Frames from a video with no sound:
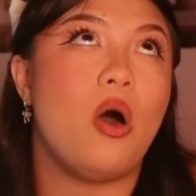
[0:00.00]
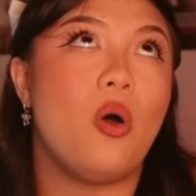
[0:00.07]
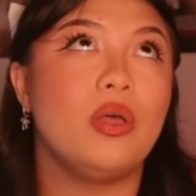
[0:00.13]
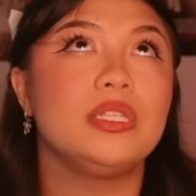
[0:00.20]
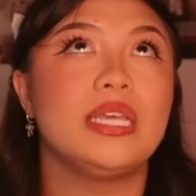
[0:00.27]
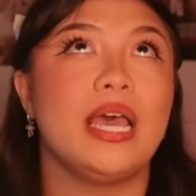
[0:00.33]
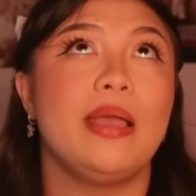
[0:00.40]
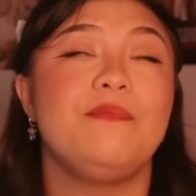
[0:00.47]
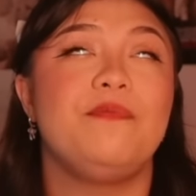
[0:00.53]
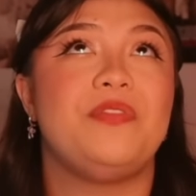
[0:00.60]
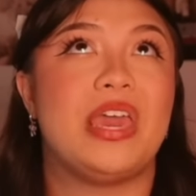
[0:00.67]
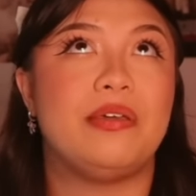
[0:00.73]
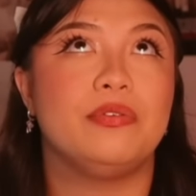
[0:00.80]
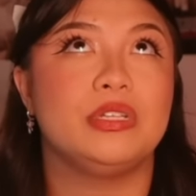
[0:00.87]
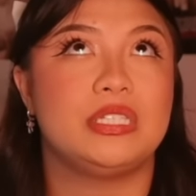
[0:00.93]
all-time
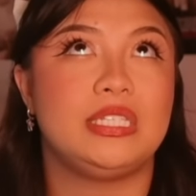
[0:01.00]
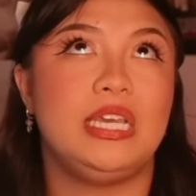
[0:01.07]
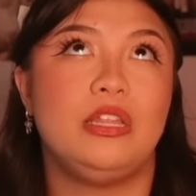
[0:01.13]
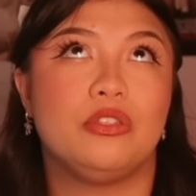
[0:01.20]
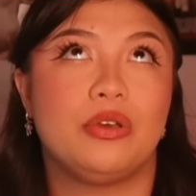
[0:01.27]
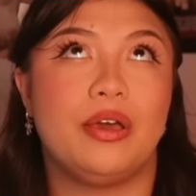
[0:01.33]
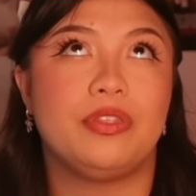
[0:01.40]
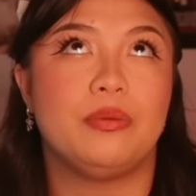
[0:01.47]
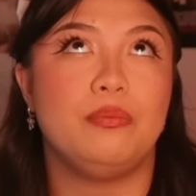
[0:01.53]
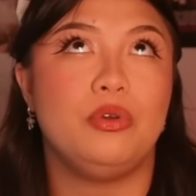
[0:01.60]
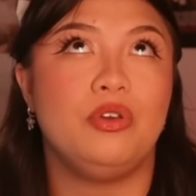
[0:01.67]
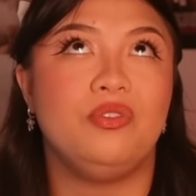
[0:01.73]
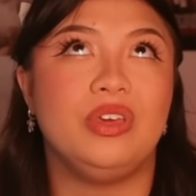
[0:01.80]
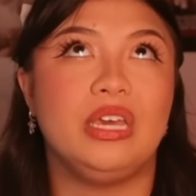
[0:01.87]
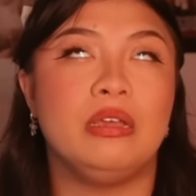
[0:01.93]
favorite scene throughout the
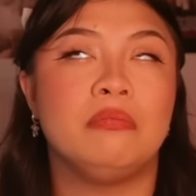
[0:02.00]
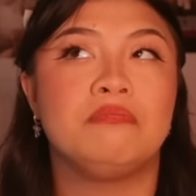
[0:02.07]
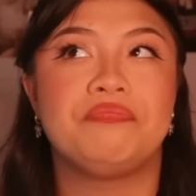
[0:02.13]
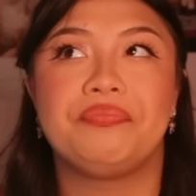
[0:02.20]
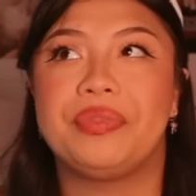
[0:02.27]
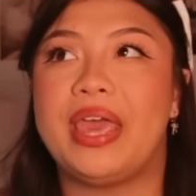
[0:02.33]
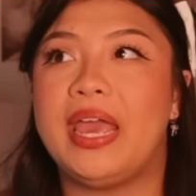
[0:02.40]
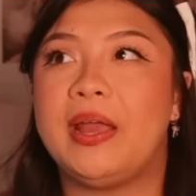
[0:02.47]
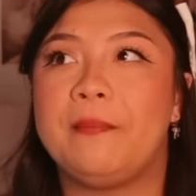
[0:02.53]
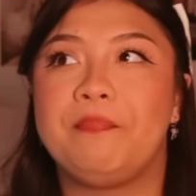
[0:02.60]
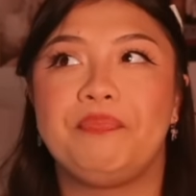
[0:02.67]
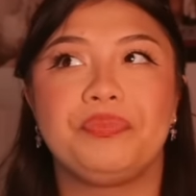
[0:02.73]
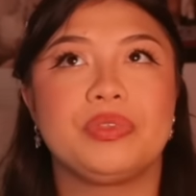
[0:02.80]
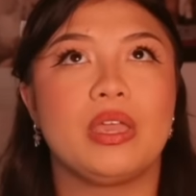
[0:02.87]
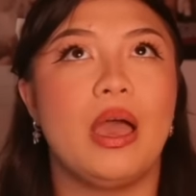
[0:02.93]
movie, like,
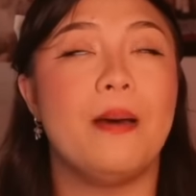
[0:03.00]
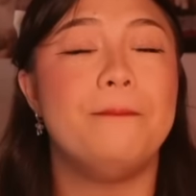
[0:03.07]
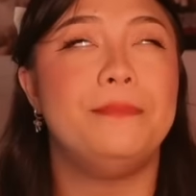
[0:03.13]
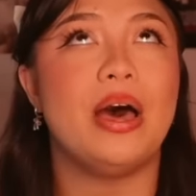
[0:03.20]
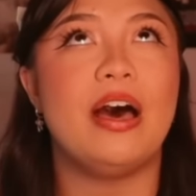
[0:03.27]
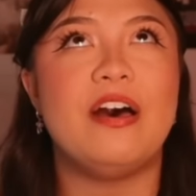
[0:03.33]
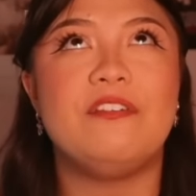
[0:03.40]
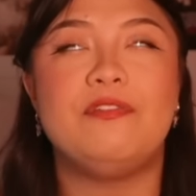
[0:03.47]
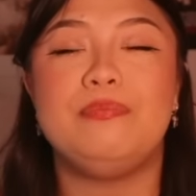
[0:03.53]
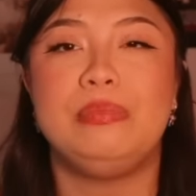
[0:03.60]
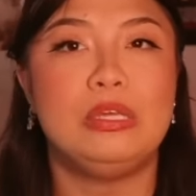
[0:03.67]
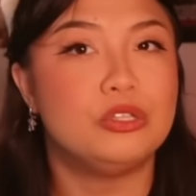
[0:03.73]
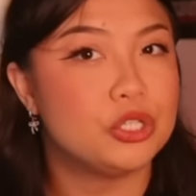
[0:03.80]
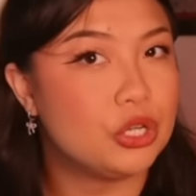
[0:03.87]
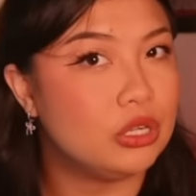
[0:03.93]
above
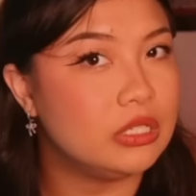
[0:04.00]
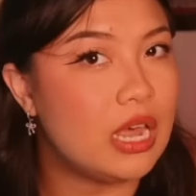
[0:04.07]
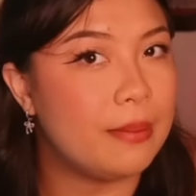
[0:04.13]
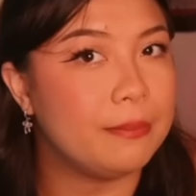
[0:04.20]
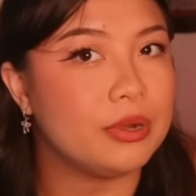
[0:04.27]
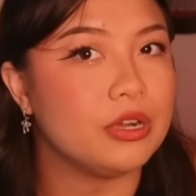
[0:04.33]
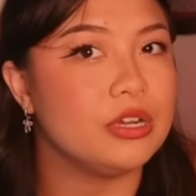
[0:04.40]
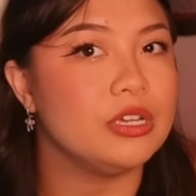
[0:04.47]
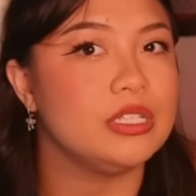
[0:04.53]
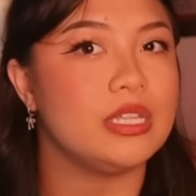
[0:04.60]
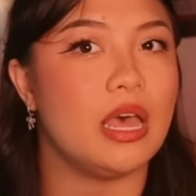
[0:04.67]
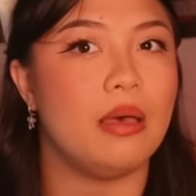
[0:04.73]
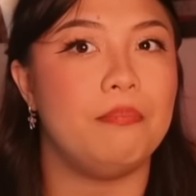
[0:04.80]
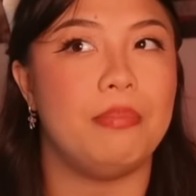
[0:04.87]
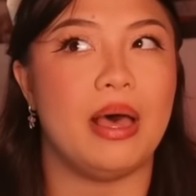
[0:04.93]
musical numbers,
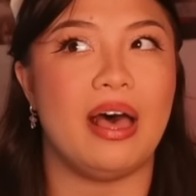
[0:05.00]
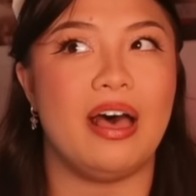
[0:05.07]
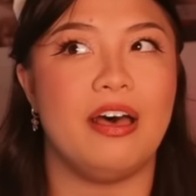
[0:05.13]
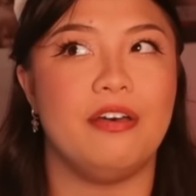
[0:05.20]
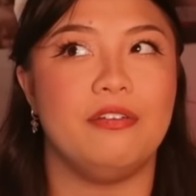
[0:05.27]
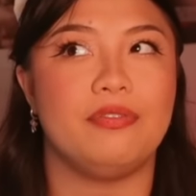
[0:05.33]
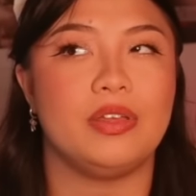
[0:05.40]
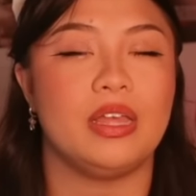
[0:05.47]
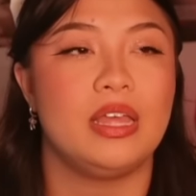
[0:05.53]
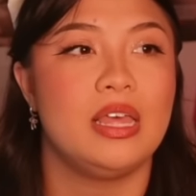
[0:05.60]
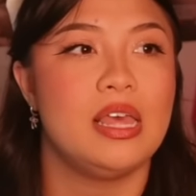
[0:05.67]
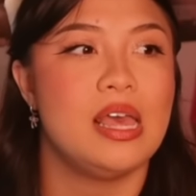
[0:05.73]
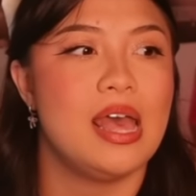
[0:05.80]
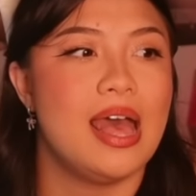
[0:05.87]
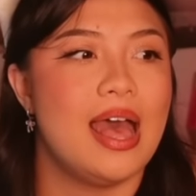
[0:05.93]
above,
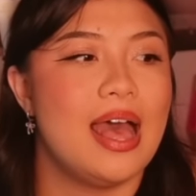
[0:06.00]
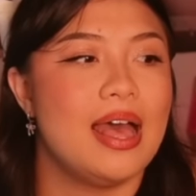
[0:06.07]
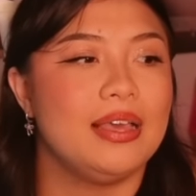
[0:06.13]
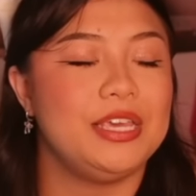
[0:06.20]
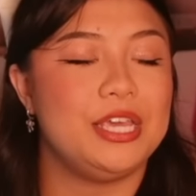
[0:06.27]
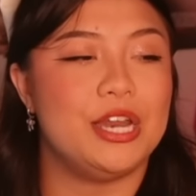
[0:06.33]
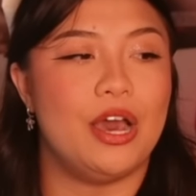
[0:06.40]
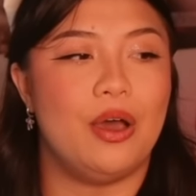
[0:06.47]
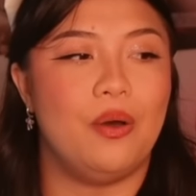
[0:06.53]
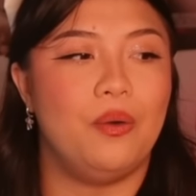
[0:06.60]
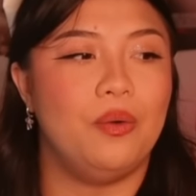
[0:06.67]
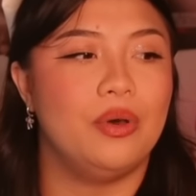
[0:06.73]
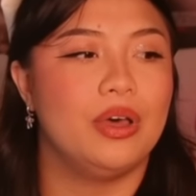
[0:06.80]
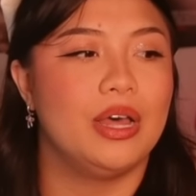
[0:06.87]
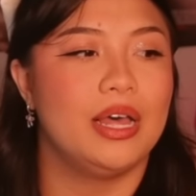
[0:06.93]
you
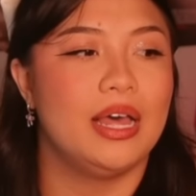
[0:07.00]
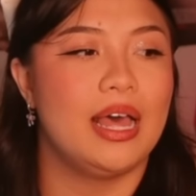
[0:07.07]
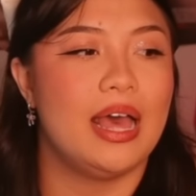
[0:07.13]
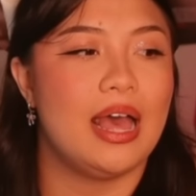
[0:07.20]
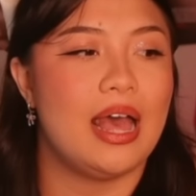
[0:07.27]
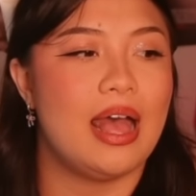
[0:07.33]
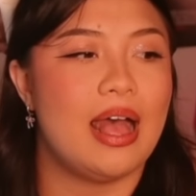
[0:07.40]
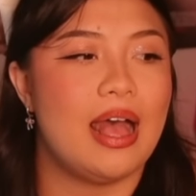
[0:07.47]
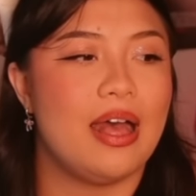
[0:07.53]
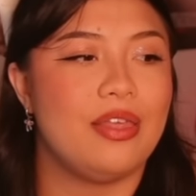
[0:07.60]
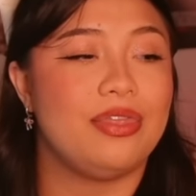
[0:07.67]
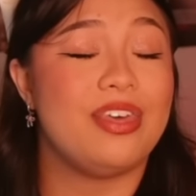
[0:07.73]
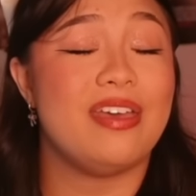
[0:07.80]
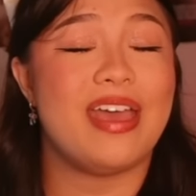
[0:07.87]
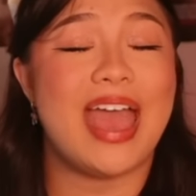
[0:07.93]
know,
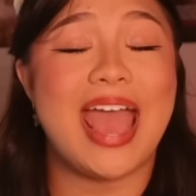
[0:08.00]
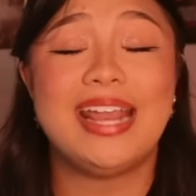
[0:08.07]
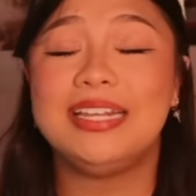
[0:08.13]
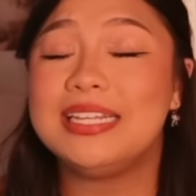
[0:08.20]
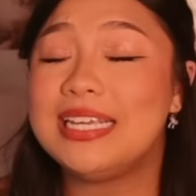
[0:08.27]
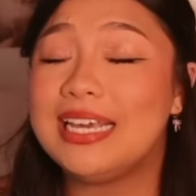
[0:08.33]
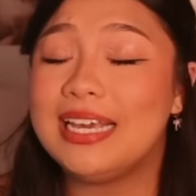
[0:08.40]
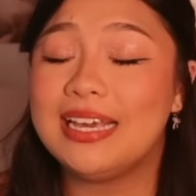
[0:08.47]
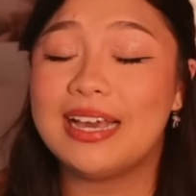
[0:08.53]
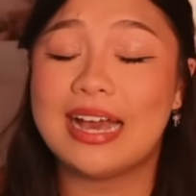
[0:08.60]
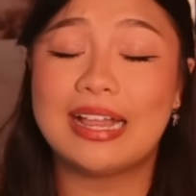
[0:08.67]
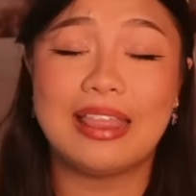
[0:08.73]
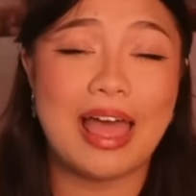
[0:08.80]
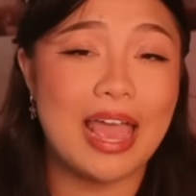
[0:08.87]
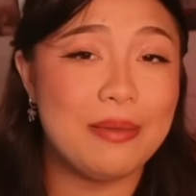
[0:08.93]
the ending
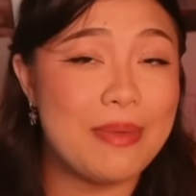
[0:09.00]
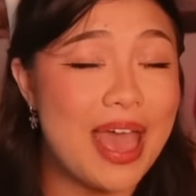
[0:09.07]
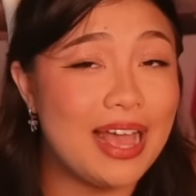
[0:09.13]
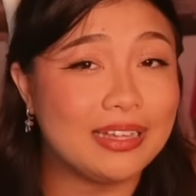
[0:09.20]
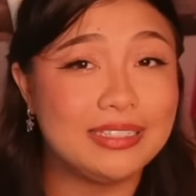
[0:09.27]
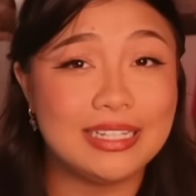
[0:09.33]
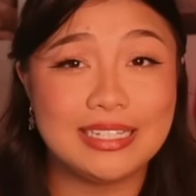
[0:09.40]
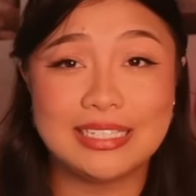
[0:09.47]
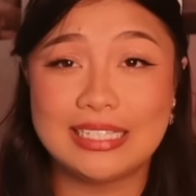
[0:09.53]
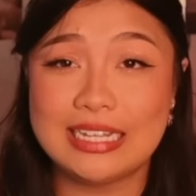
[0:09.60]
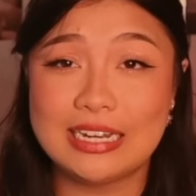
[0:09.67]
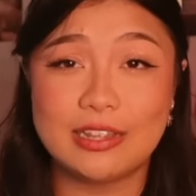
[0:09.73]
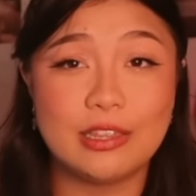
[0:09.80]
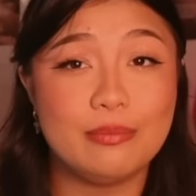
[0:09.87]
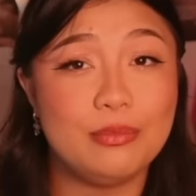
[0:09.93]
climactic
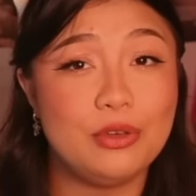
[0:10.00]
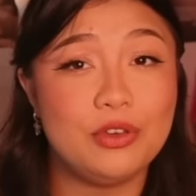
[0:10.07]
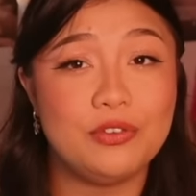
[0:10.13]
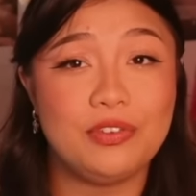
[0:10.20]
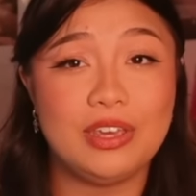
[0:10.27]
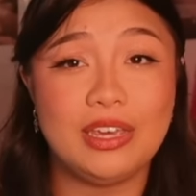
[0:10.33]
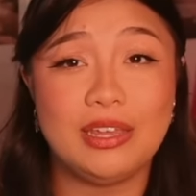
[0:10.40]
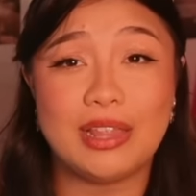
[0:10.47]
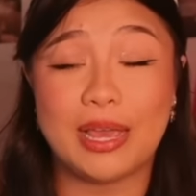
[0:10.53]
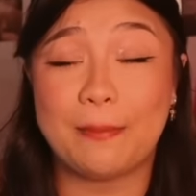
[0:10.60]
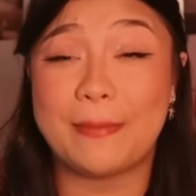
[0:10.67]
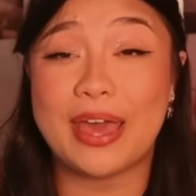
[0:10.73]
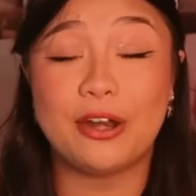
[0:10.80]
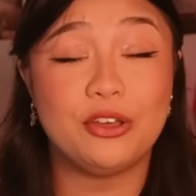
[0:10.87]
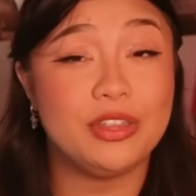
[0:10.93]
scene of the movie, like,
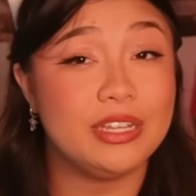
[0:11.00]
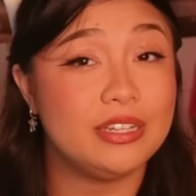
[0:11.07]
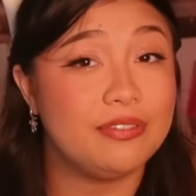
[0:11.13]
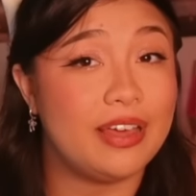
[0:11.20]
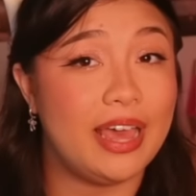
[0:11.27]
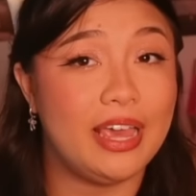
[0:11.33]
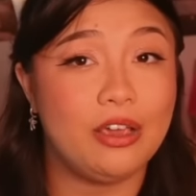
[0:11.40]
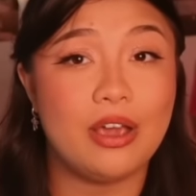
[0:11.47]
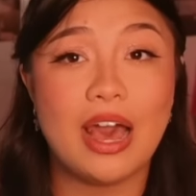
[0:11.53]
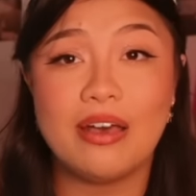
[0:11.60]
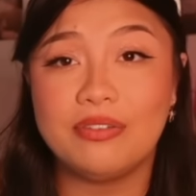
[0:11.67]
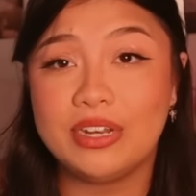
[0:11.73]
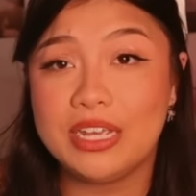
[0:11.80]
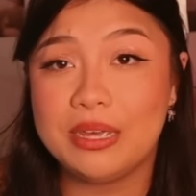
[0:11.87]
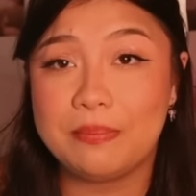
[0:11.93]
better than Defying
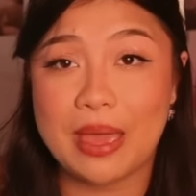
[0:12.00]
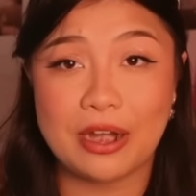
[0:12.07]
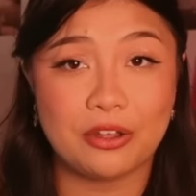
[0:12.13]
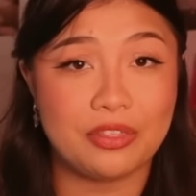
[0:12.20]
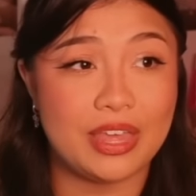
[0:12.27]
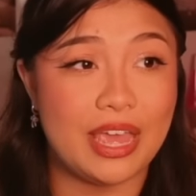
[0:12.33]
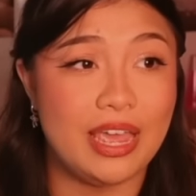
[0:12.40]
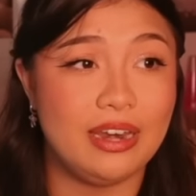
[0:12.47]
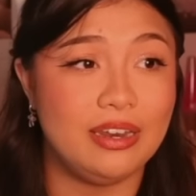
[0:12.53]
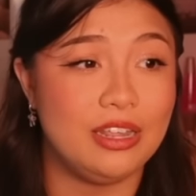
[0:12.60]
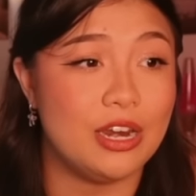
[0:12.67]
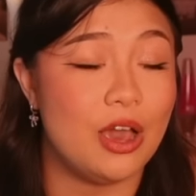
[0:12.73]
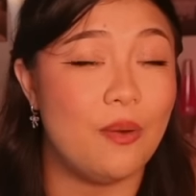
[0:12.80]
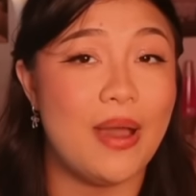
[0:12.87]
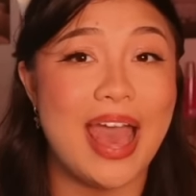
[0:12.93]
Gravity, better than, you
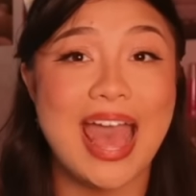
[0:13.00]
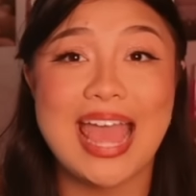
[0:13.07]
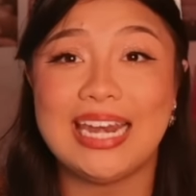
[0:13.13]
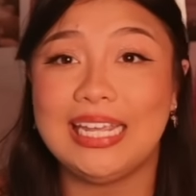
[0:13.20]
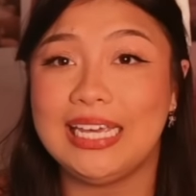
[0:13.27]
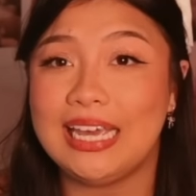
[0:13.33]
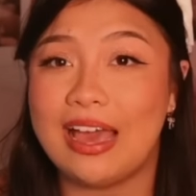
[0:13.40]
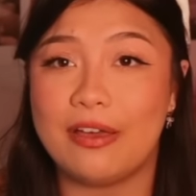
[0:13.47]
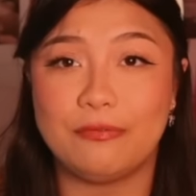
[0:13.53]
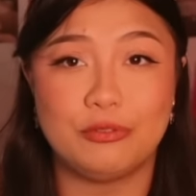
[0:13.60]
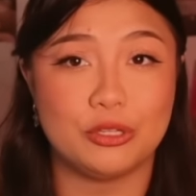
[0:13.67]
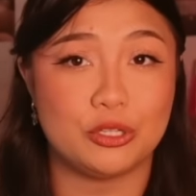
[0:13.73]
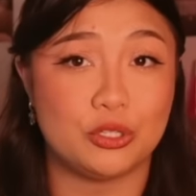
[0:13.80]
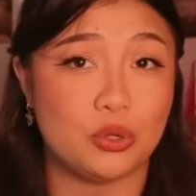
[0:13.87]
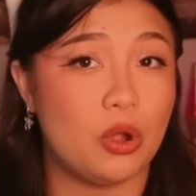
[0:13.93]
know, any of
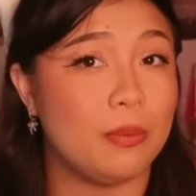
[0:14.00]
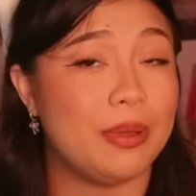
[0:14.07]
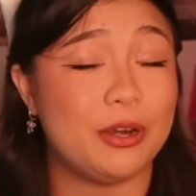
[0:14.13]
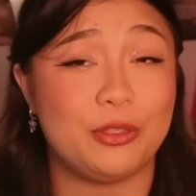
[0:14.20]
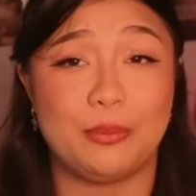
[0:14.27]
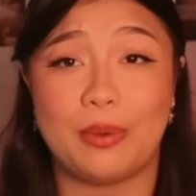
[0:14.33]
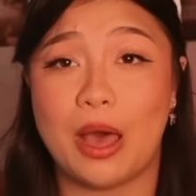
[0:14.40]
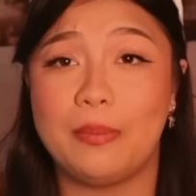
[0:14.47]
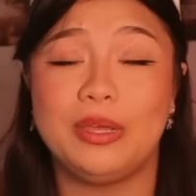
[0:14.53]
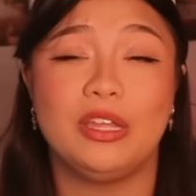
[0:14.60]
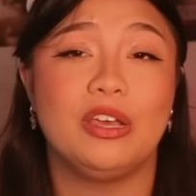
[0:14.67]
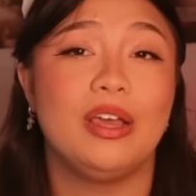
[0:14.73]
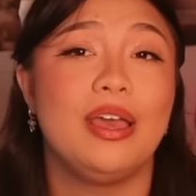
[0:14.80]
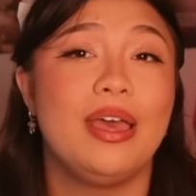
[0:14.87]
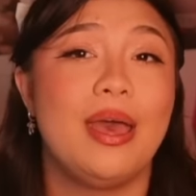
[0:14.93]
the sort, better than Popular.